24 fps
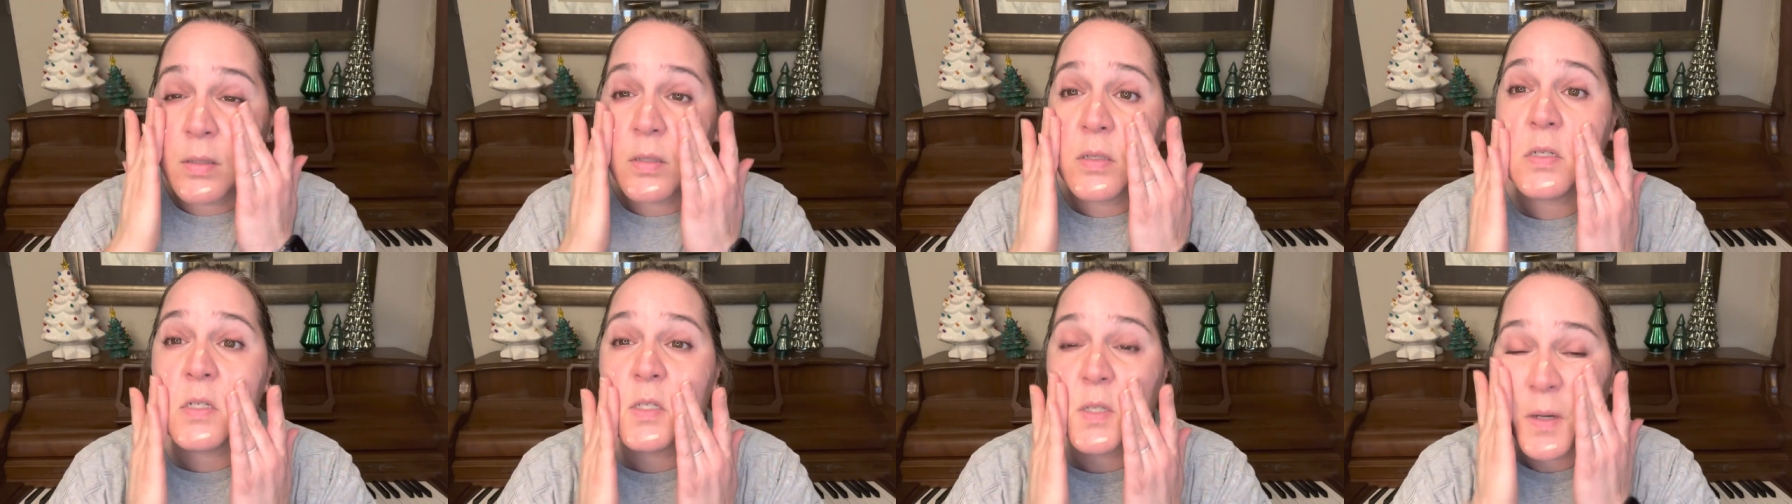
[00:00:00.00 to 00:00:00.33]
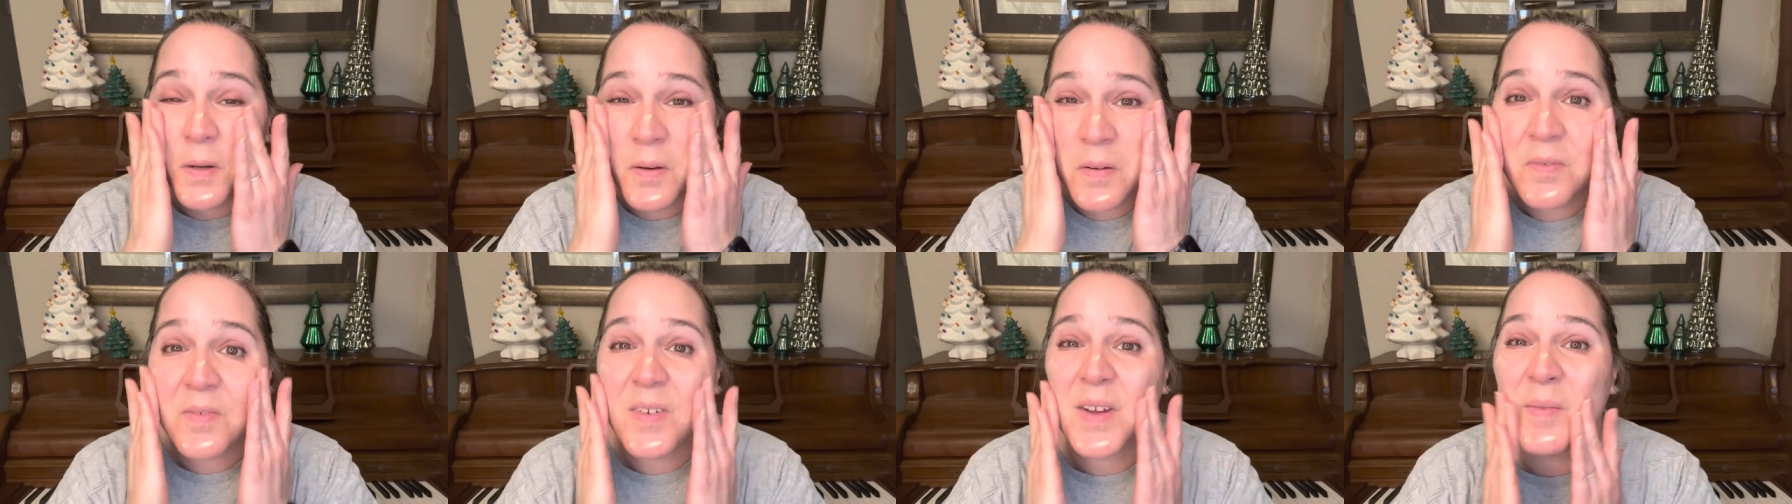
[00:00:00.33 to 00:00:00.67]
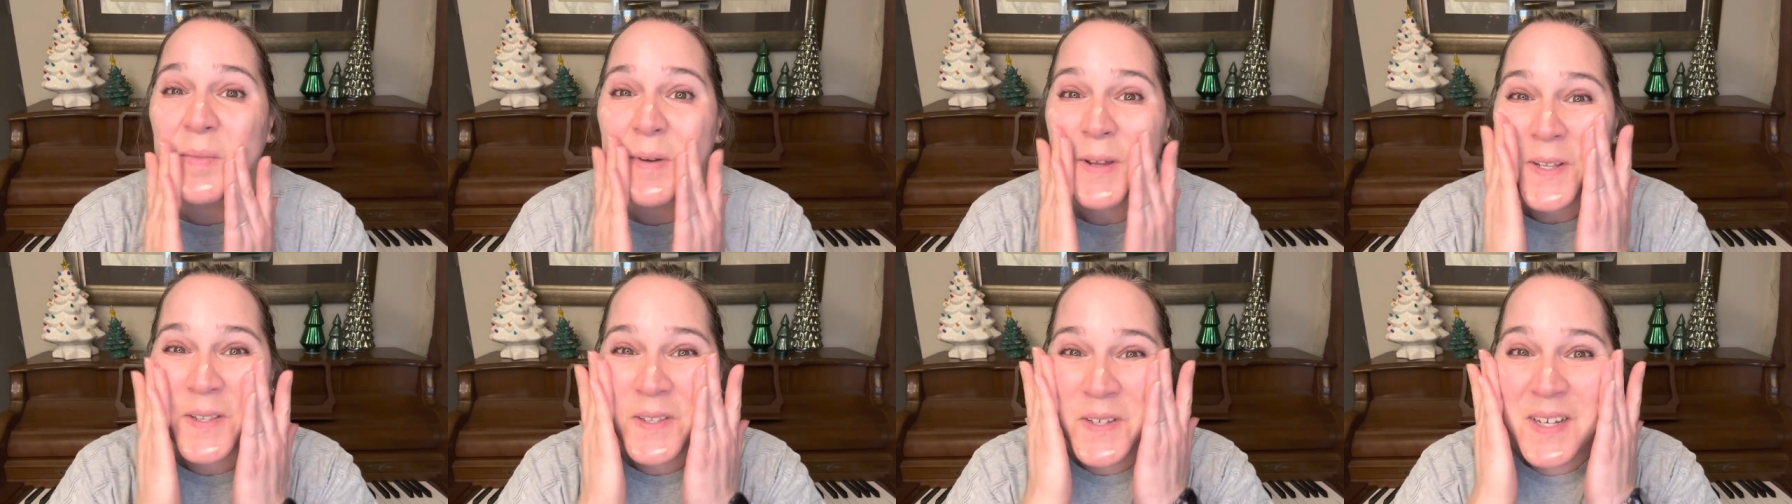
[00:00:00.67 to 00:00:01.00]
so if I'm
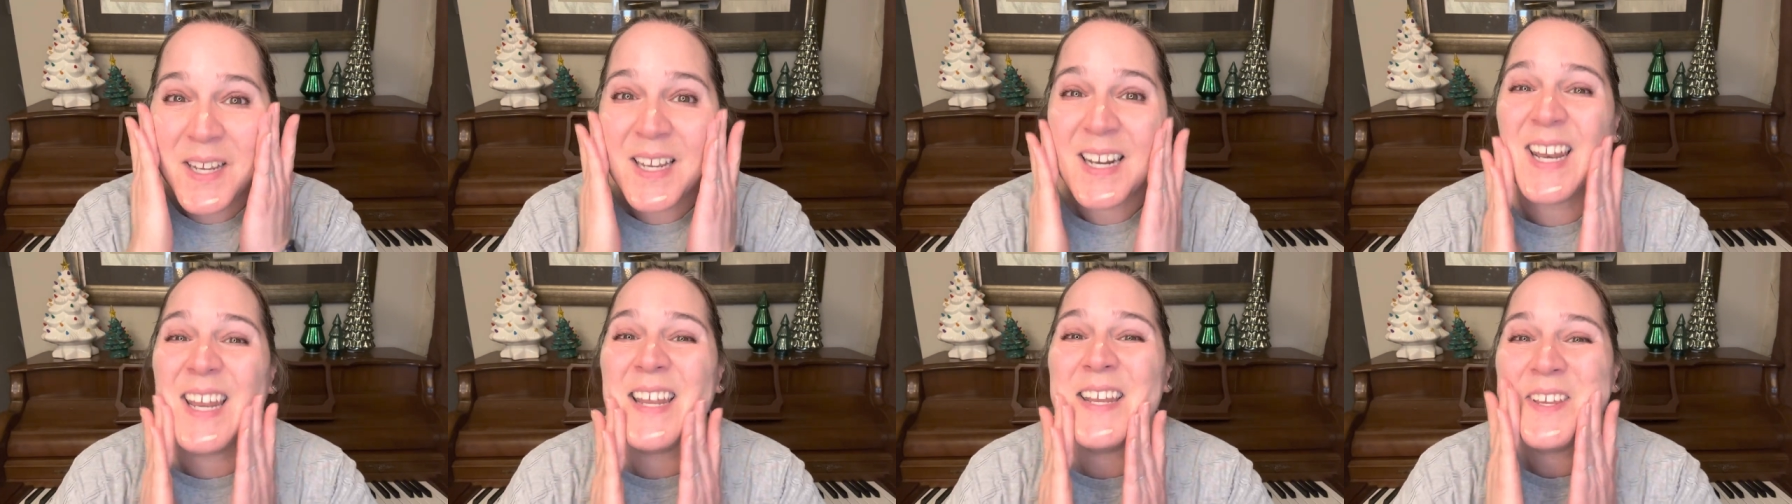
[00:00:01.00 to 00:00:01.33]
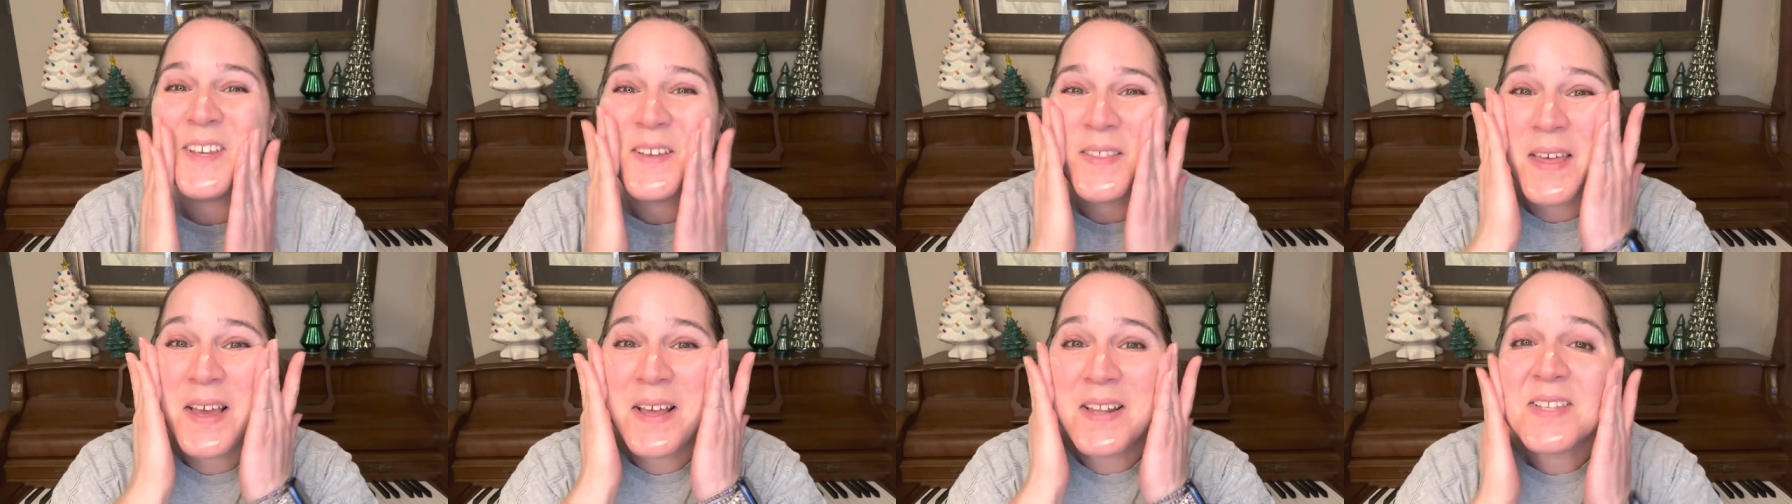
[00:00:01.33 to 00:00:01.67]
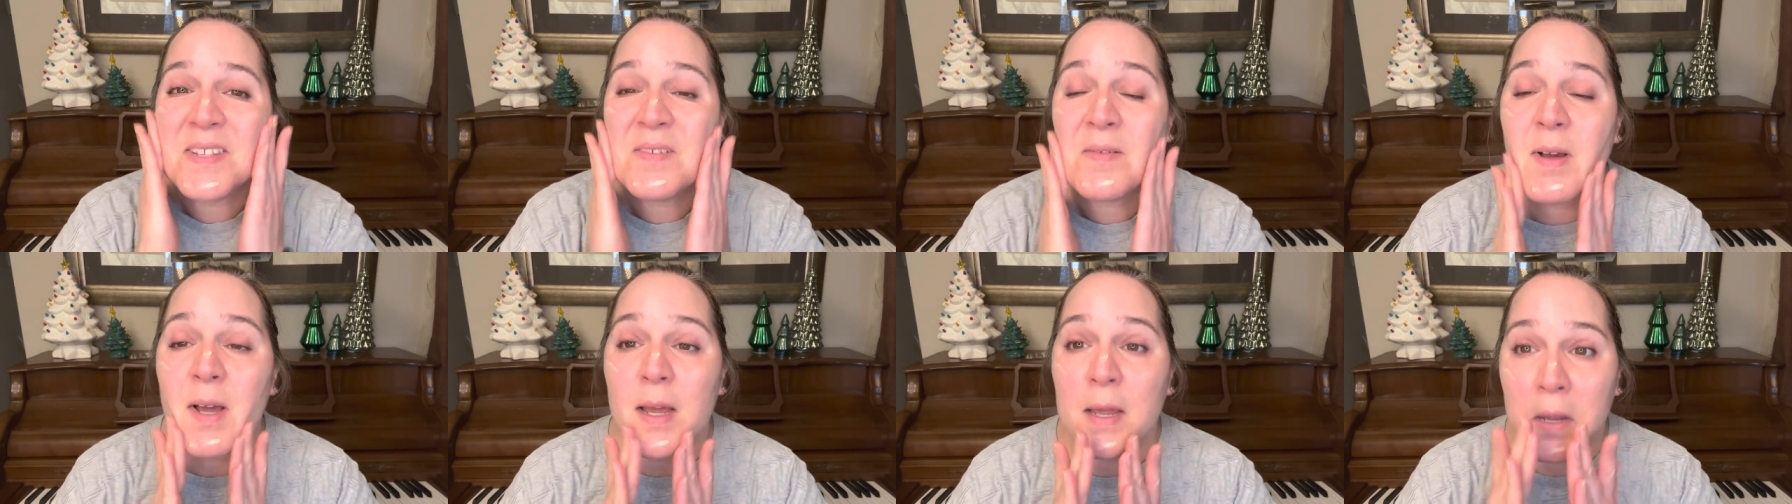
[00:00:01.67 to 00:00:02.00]
not looking at you, that's
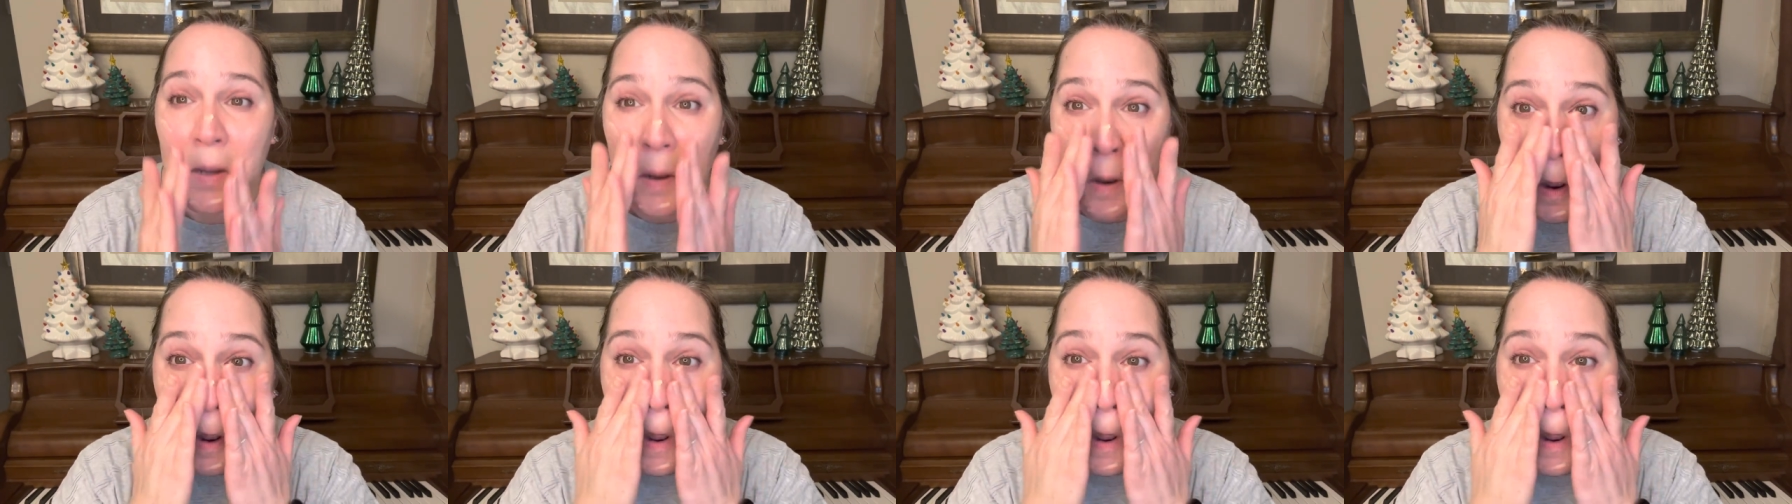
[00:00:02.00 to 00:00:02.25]
why.